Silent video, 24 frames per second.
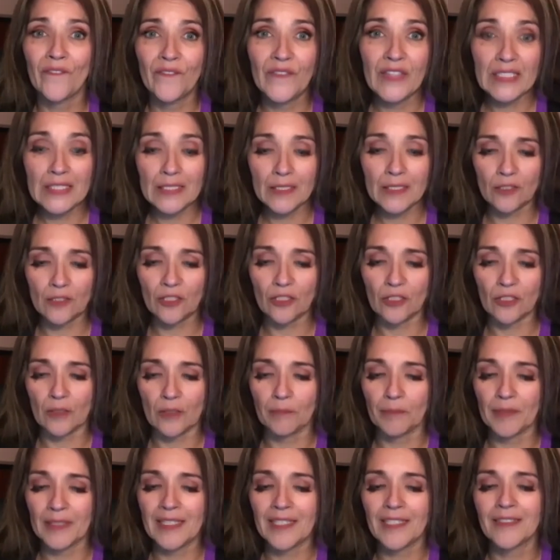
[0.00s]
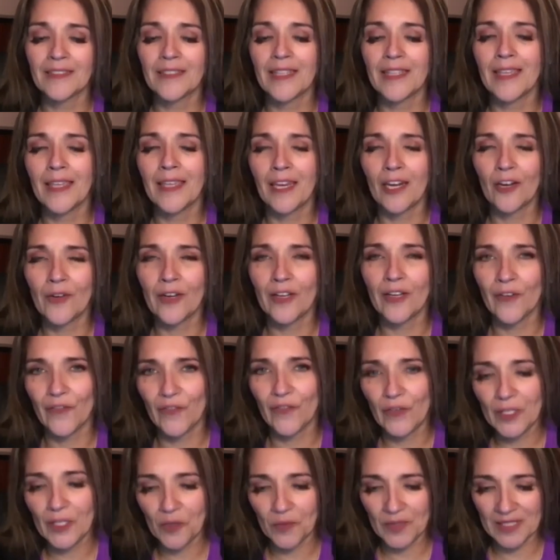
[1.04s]
physical because they carry a
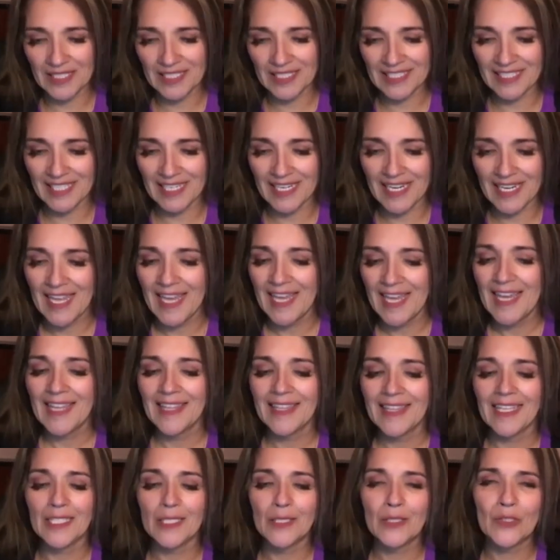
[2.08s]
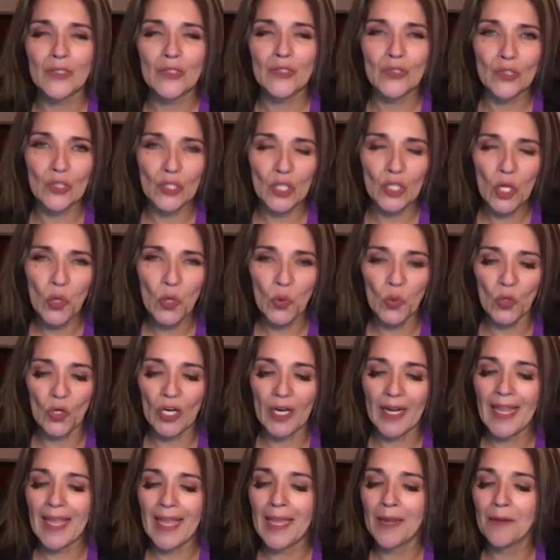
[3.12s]
frequency that is slower
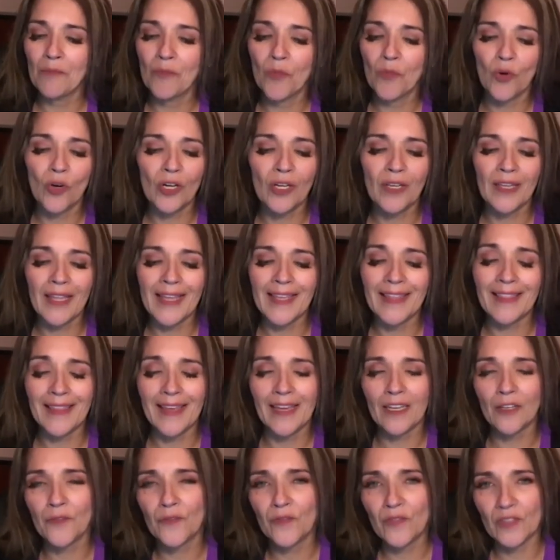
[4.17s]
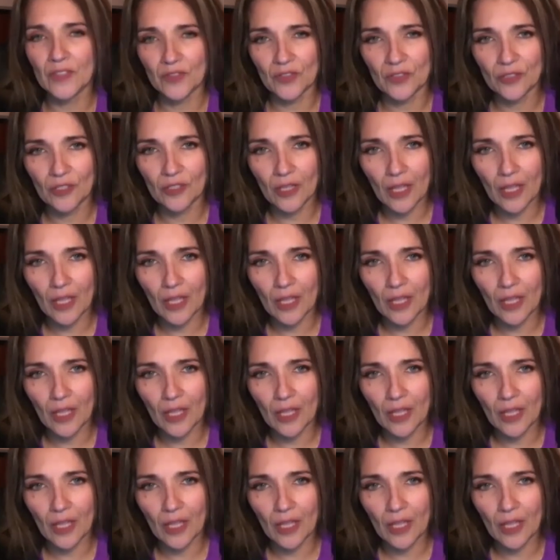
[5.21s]
and more like that of physical